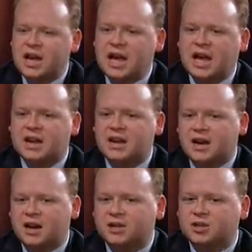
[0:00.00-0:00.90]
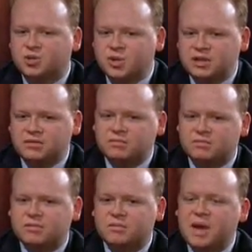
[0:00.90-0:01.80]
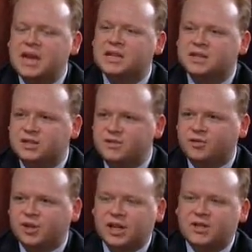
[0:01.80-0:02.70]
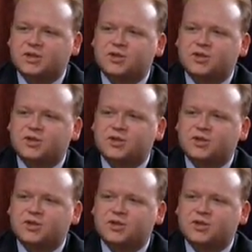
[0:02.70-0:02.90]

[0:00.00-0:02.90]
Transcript: and treat maintenance differently in the